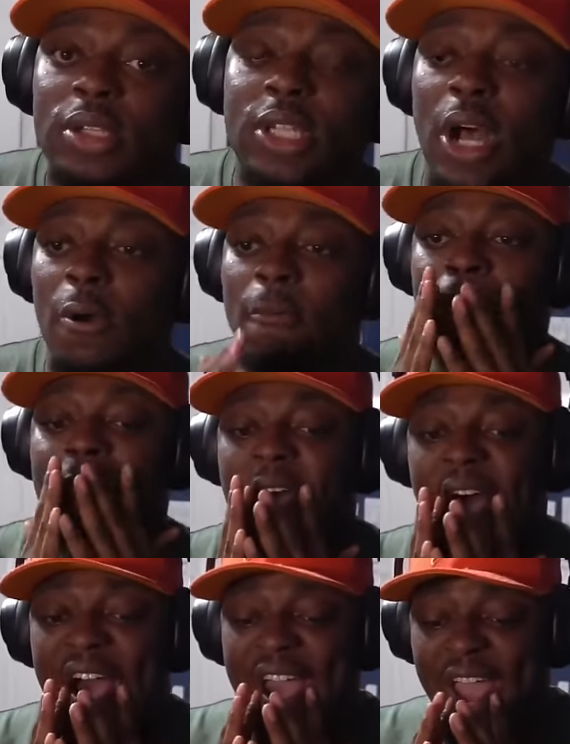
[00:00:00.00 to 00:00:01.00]
So
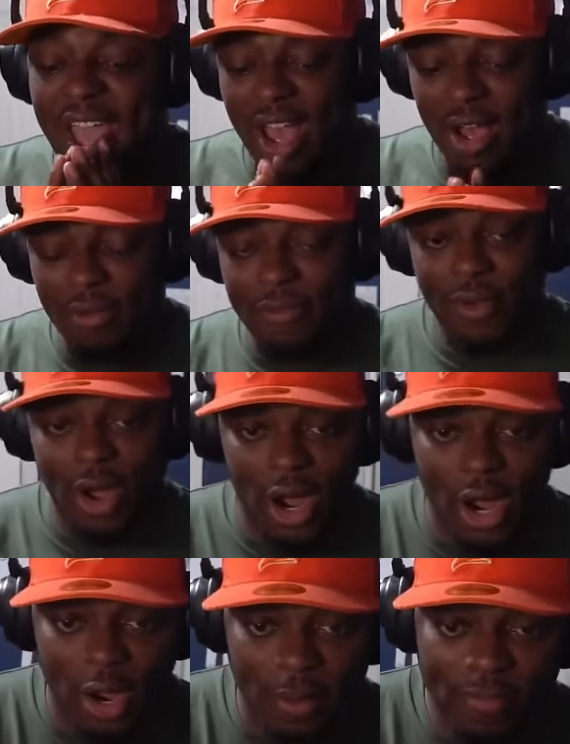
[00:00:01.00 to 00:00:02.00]
I have
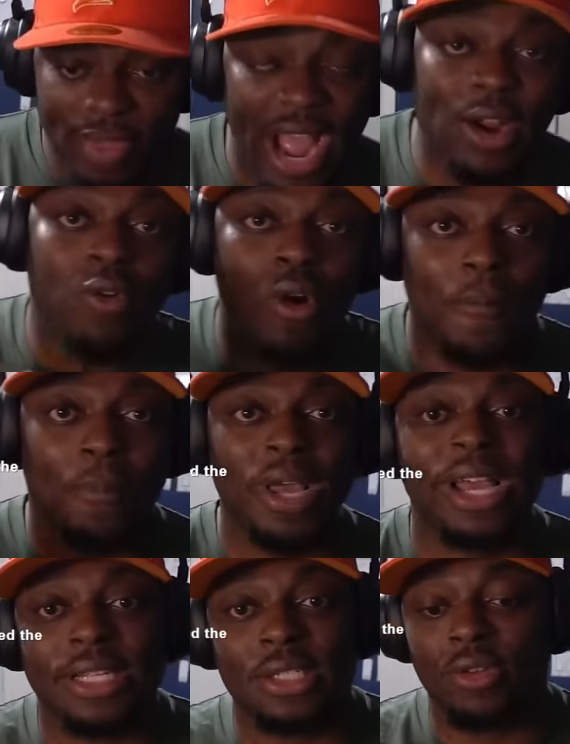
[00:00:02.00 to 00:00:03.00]
um I grew up
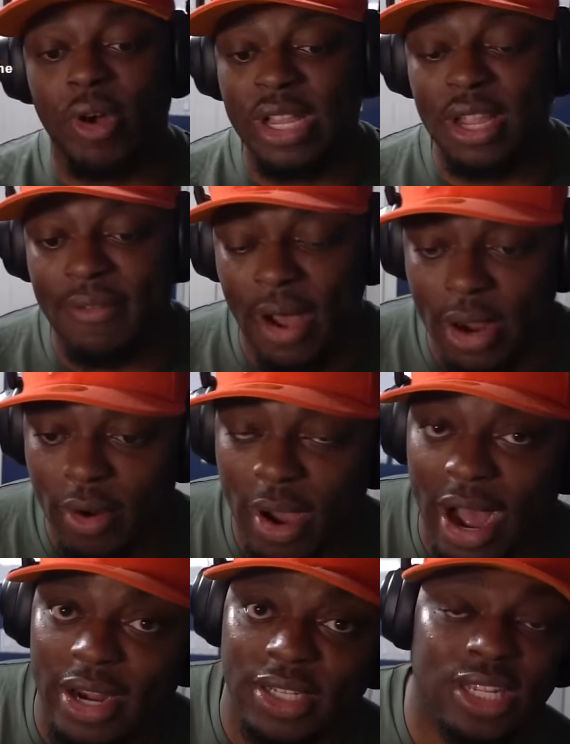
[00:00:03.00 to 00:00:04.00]
playing Grand Theft Auto.
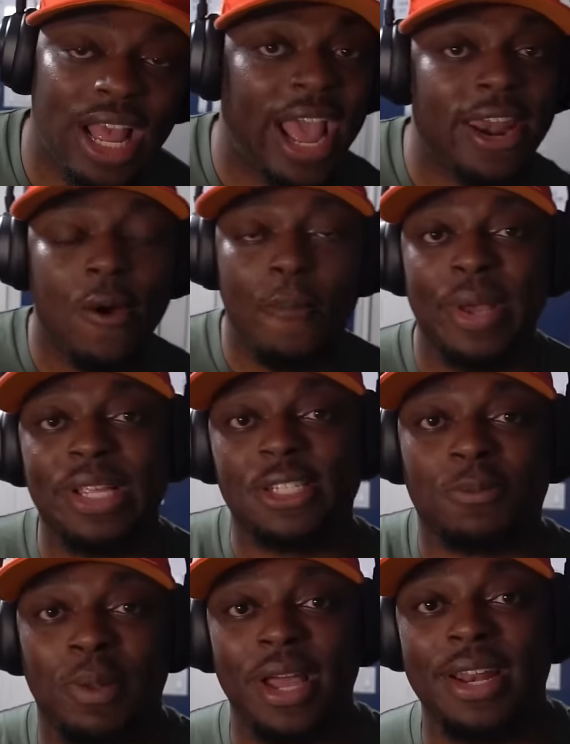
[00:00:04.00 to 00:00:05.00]
Honestly, I had no
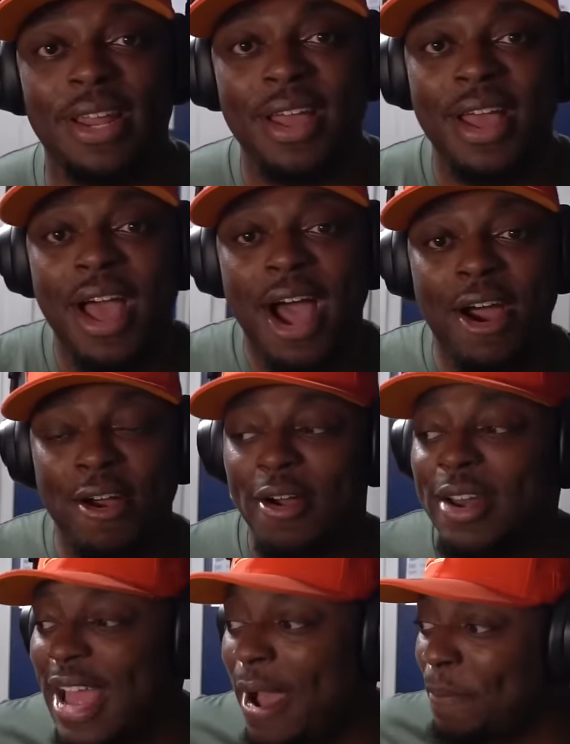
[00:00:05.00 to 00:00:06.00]
business playing it. How
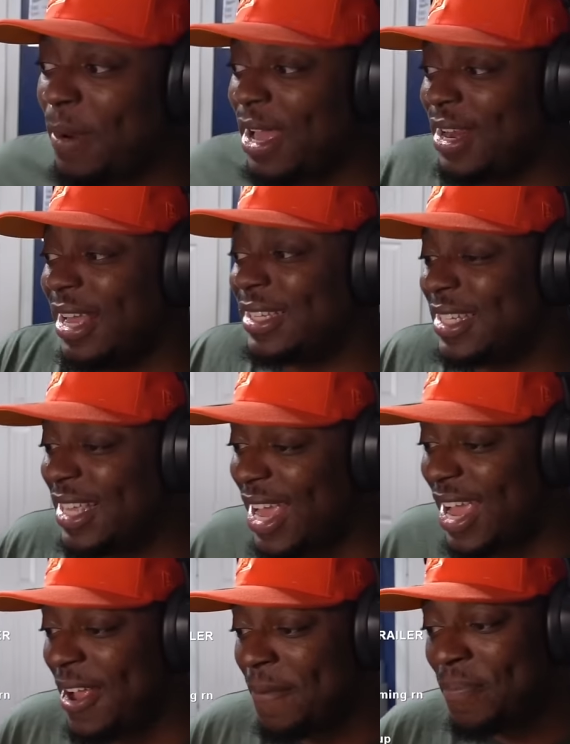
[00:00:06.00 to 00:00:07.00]
early I played it as a
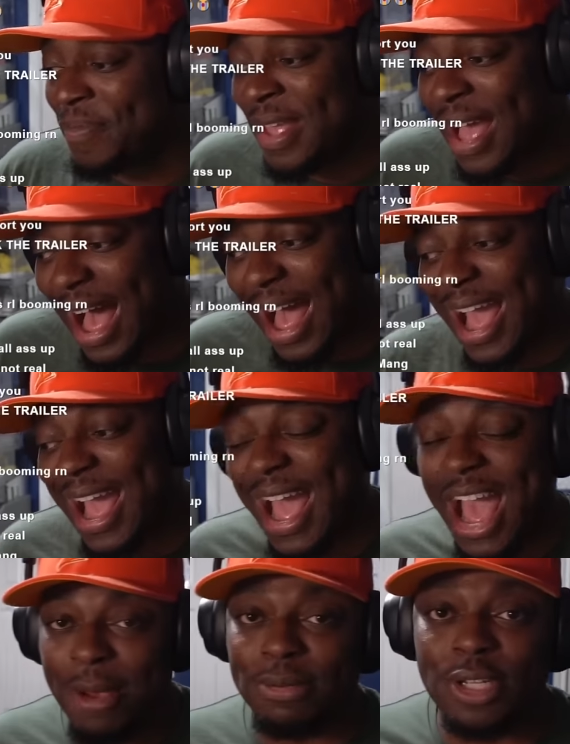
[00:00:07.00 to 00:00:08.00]
kid, I had
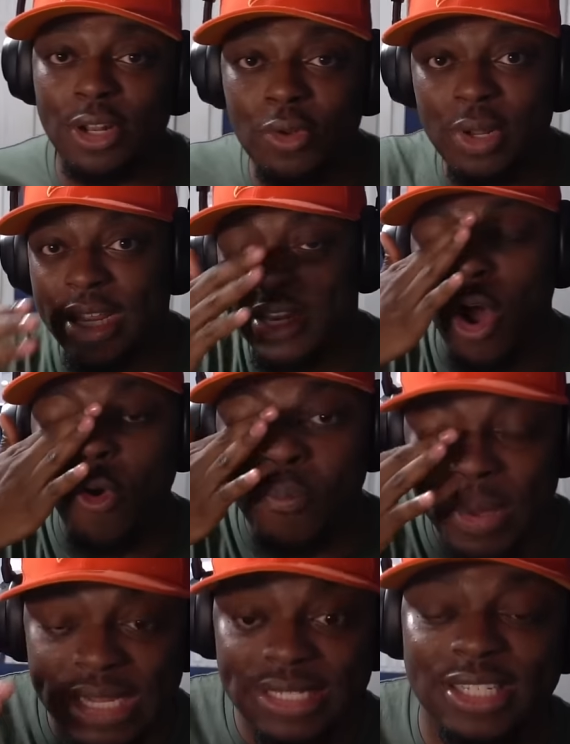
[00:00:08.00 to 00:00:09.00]
absolutely no
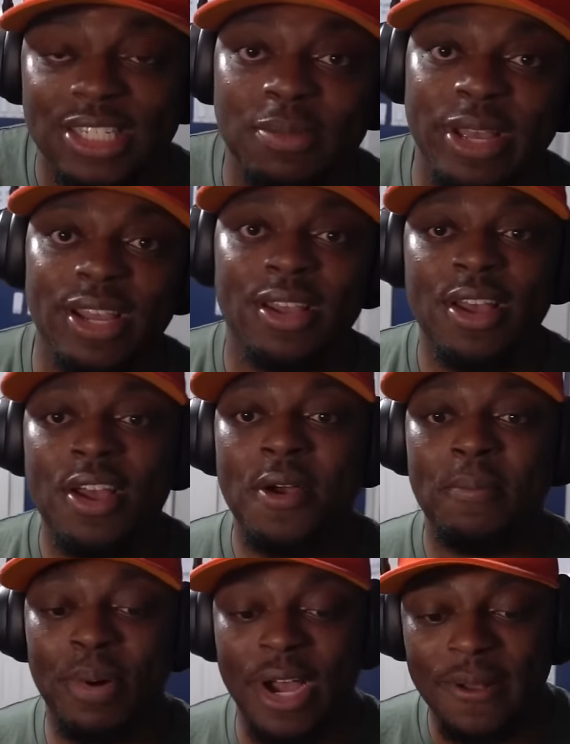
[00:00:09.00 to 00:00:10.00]
business, man.
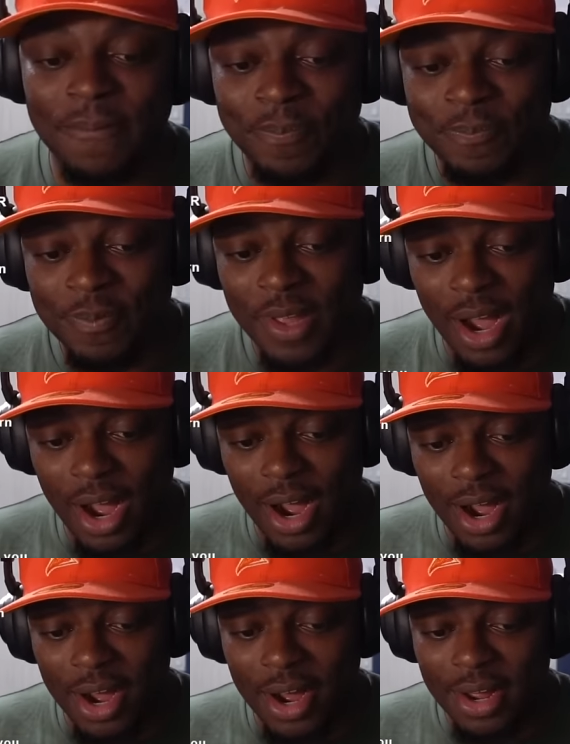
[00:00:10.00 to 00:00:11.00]
But
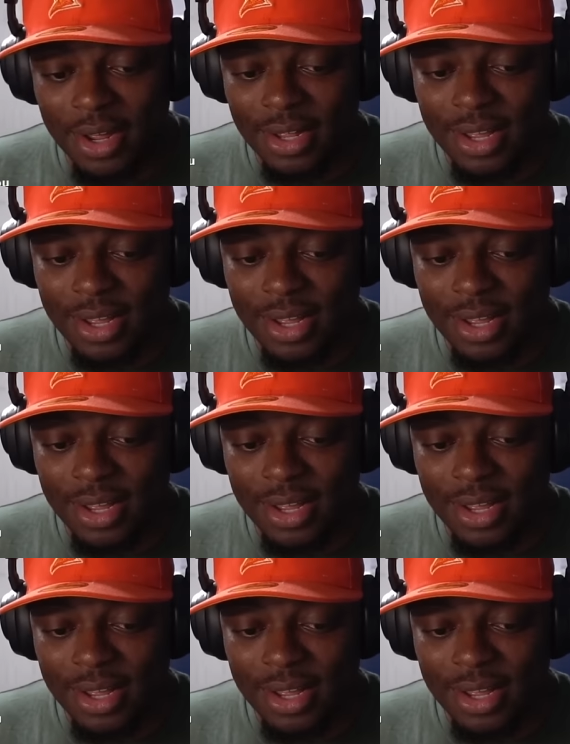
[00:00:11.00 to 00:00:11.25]
uh